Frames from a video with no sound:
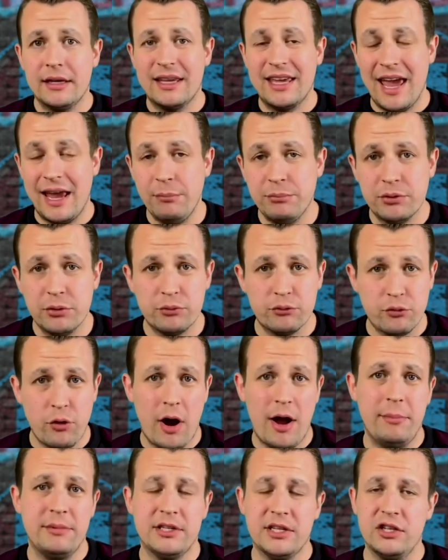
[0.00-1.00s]
Keep
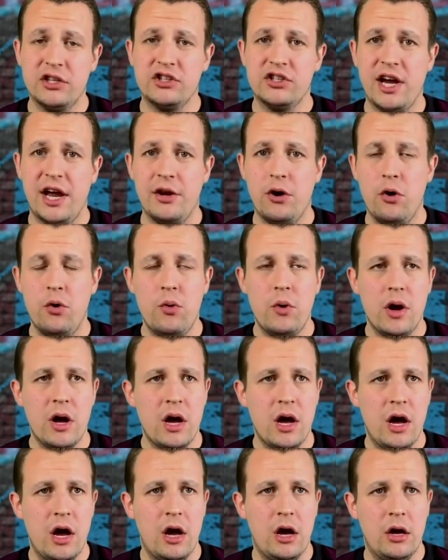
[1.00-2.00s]
subscribing to the channel.
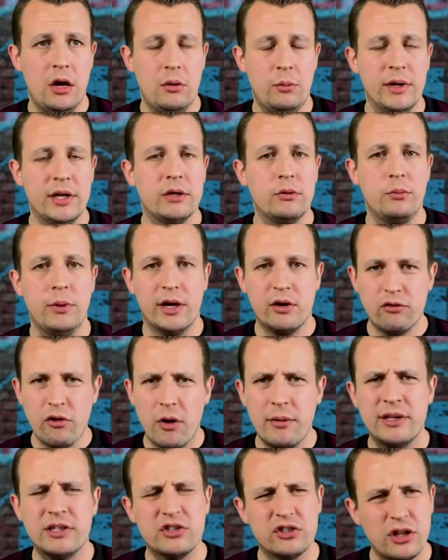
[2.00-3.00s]
We're
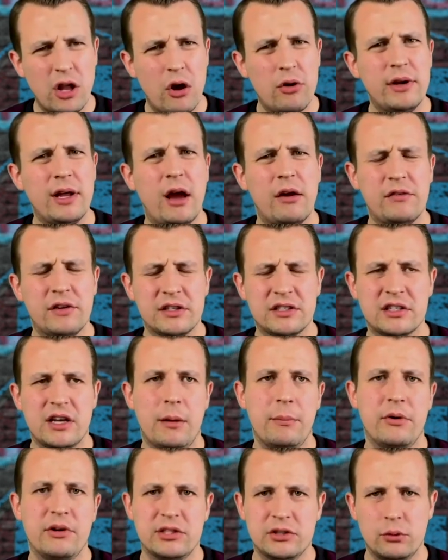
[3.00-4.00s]
growing slowly over the
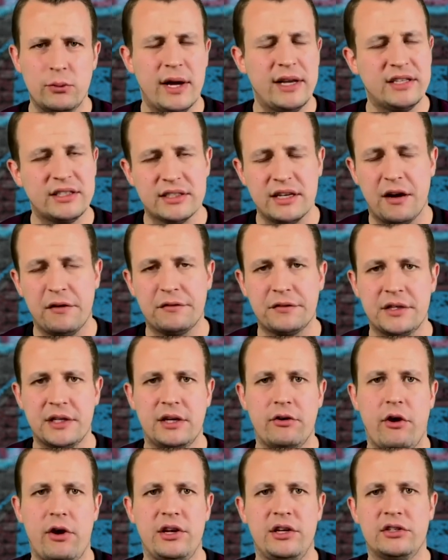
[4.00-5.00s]
summer. It's always tough to
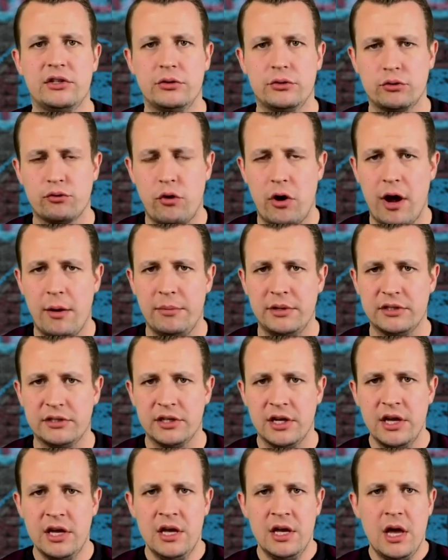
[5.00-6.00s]
grow your subscribers
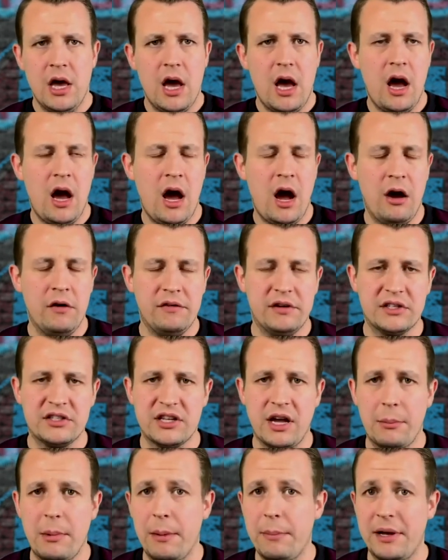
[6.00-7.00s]
over the
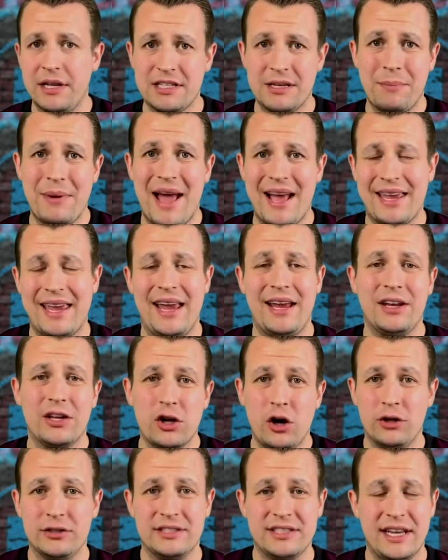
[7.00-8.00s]
summer, but it's about getting the
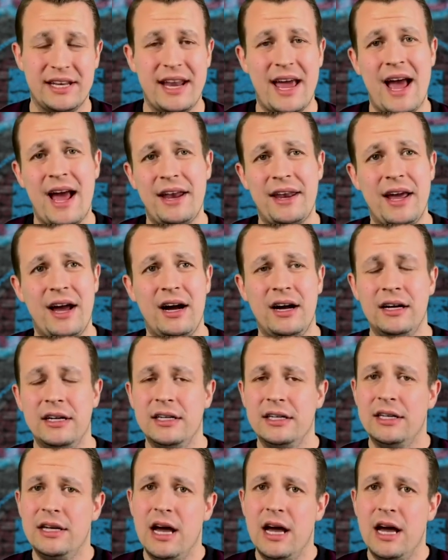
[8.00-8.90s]
content out there.